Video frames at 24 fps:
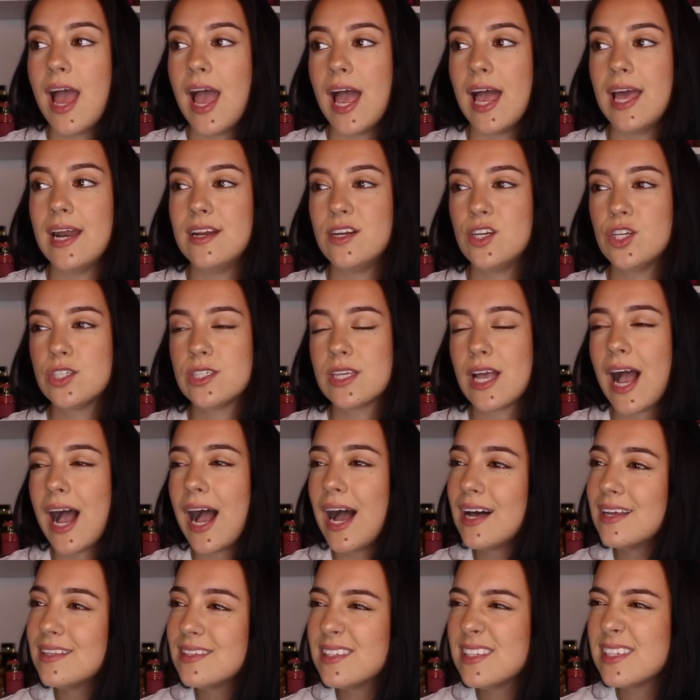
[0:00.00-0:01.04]
And it just
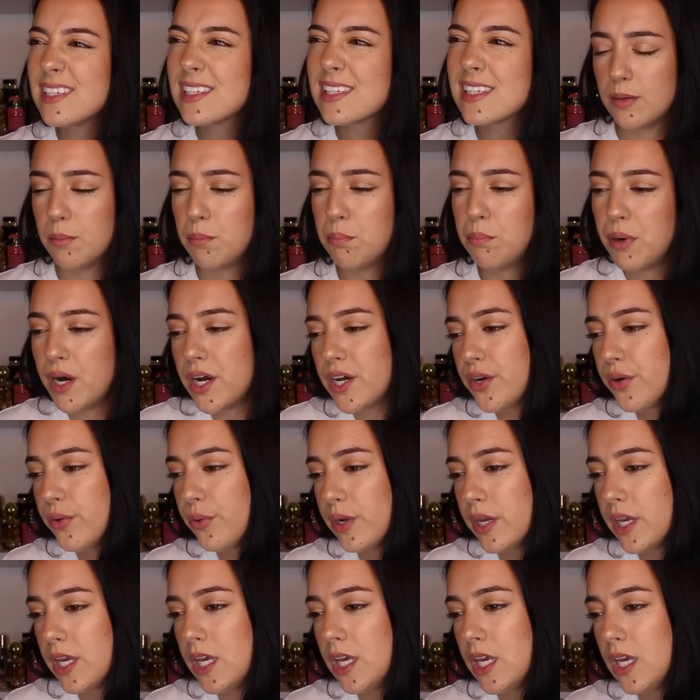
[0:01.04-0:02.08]
adds this
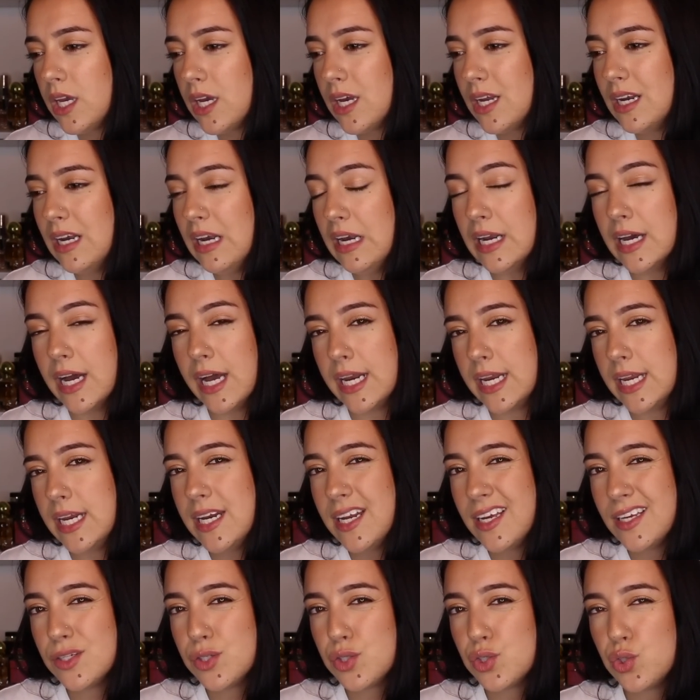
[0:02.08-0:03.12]
buttery
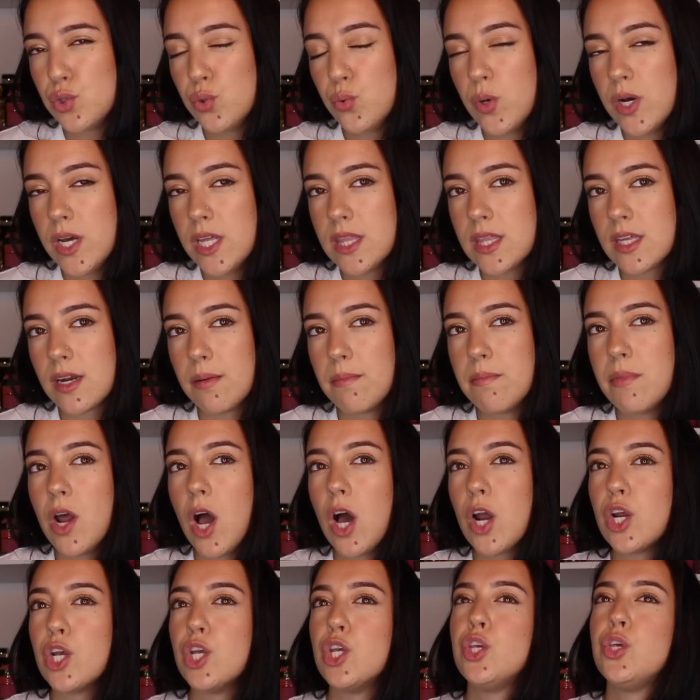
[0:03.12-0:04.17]
nuttiness to it that I'm
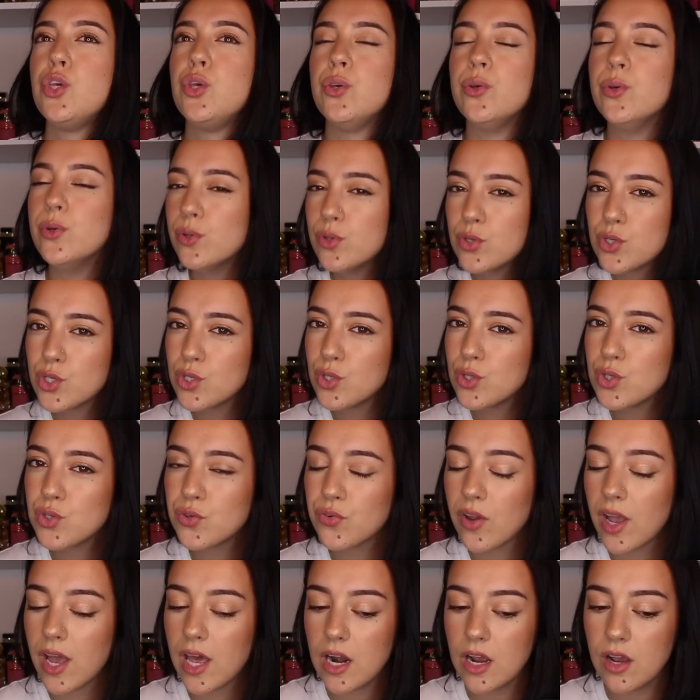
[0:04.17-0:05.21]
not a huge, huge
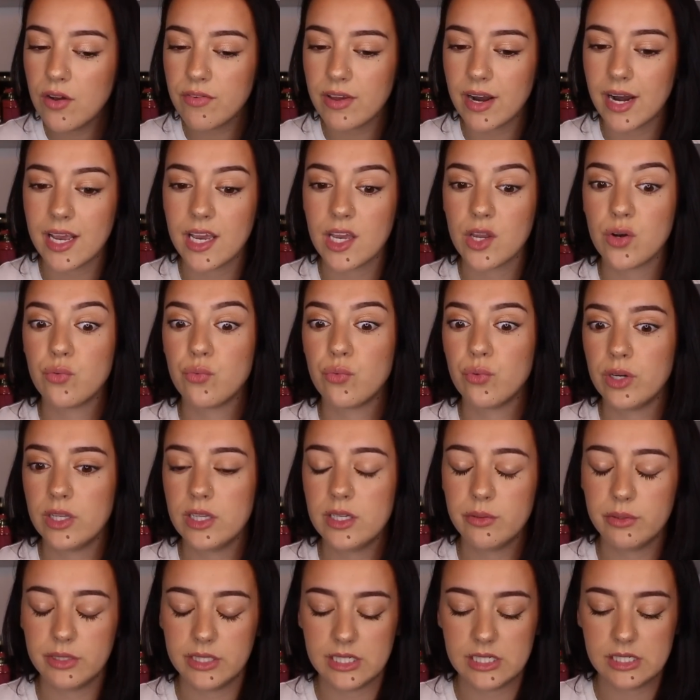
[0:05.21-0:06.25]
fan of, and I can
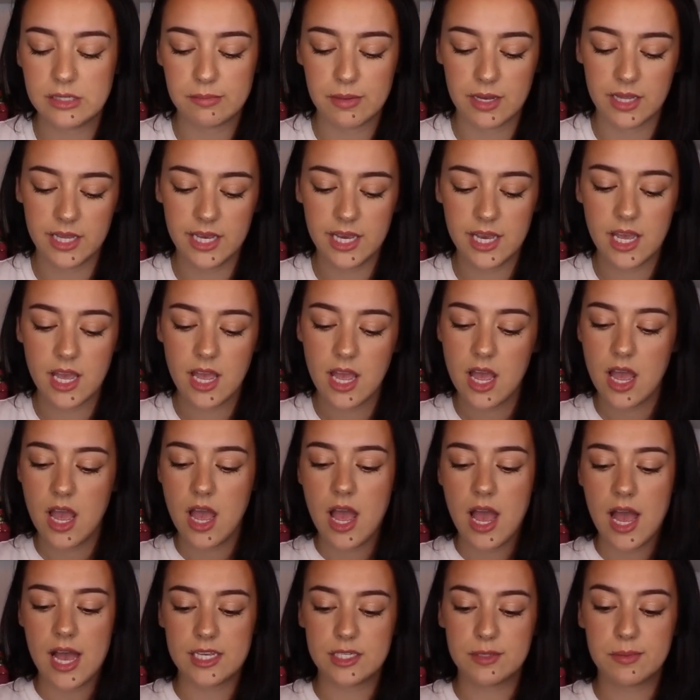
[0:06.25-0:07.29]
really, really smell it.
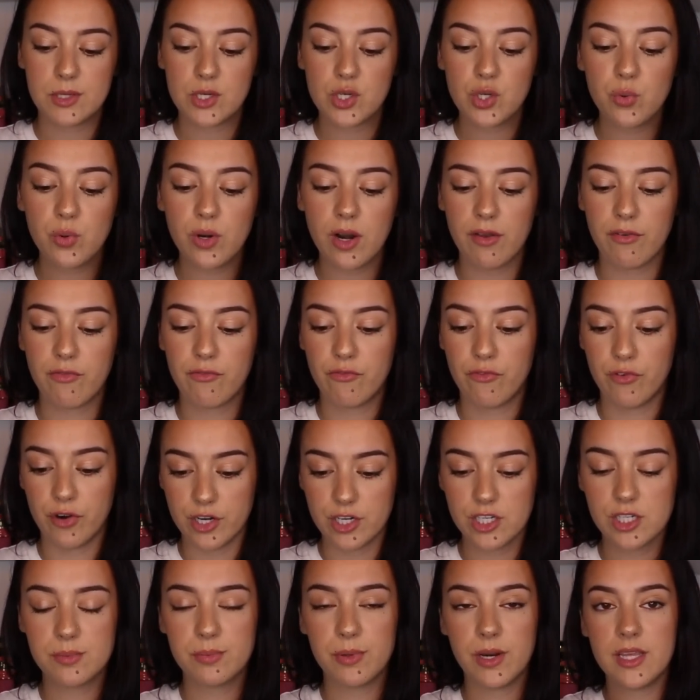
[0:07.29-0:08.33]
Especially when I
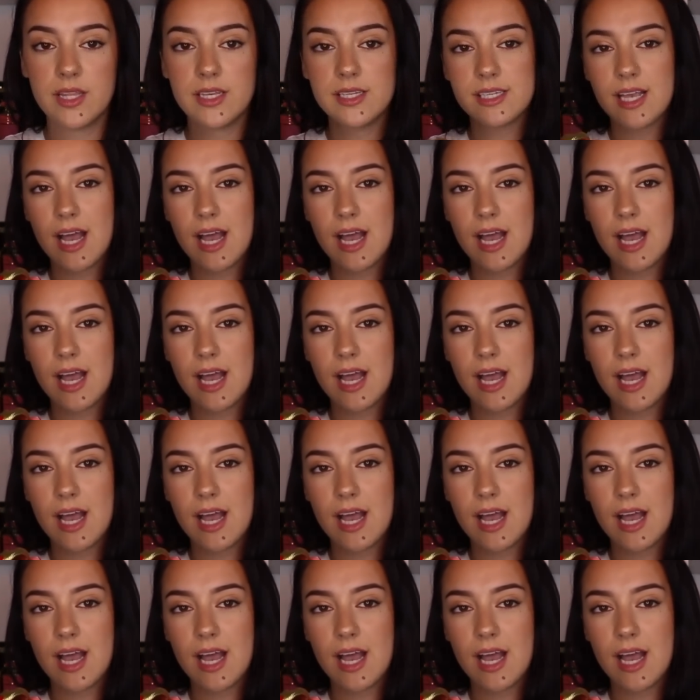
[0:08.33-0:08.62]
first spray this